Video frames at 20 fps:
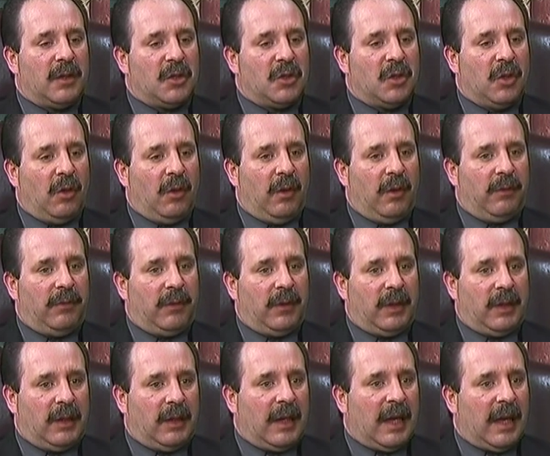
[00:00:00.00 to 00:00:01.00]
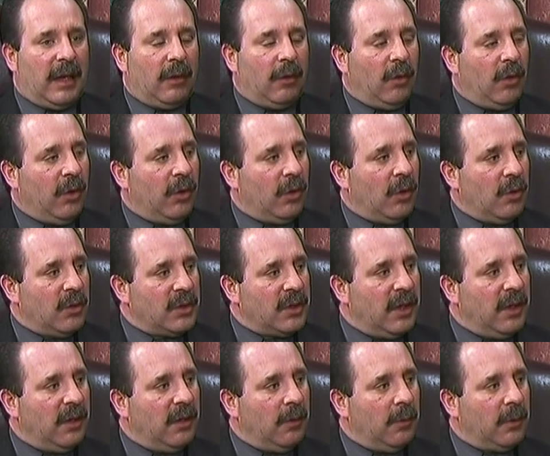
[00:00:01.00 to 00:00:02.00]
So if a non-lawyer goes
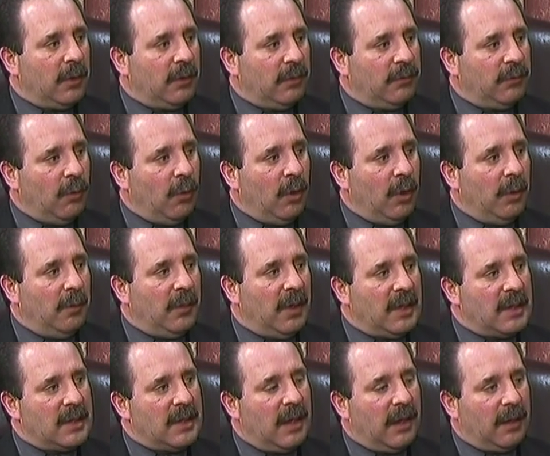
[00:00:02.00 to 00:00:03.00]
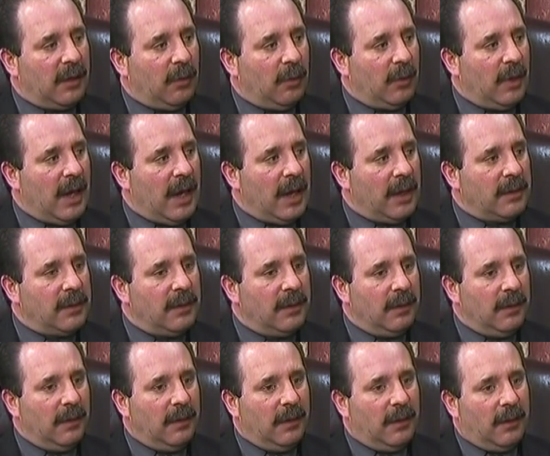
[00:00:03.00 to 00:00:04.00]
in there with a form that's not correct,
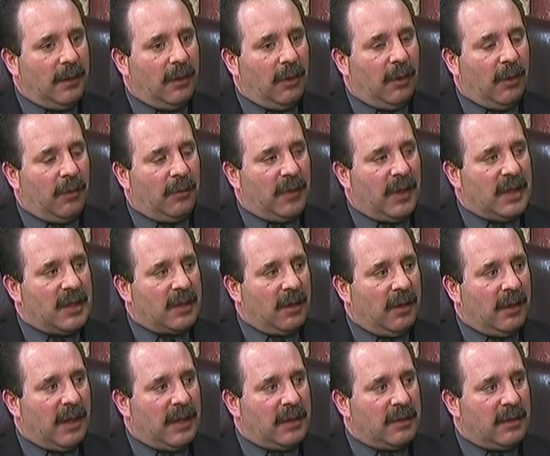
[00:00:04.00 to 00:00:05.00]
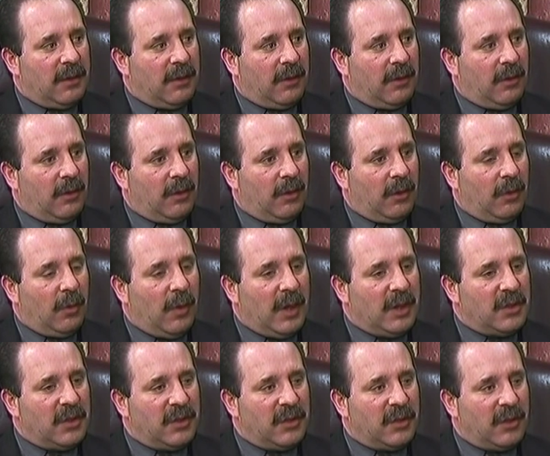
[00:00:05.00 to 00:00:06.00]
you know, if they start asking the clerk
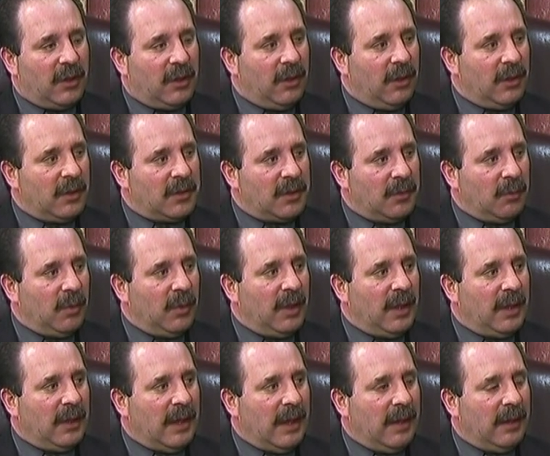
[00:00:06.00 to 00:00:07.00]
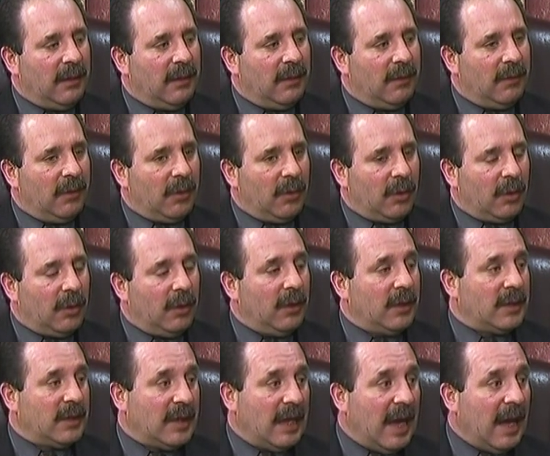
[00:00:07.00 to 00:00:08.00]
questions, the clerk's
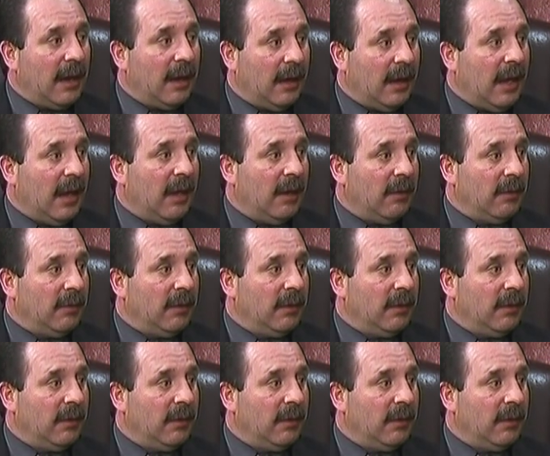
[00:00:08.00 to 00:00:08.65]
not allowed.